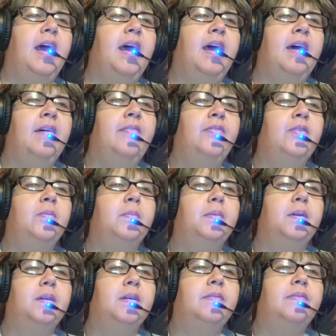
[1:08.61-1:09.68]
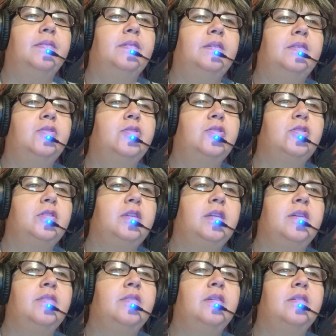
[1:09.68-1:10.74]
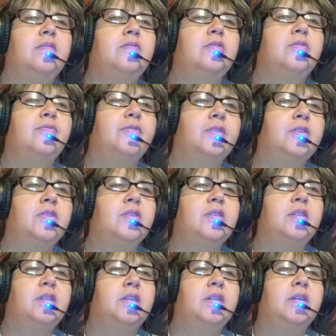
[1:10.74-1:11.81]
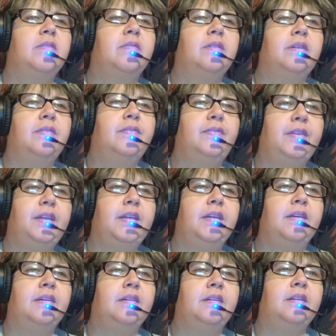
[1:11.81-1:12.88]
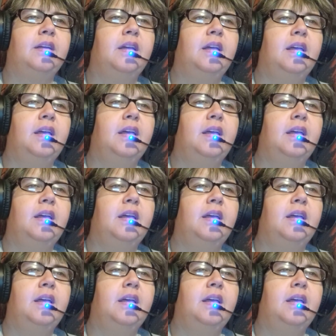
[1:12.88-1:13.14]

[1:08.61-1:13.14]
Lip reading: After Marvel Studios' first look reveal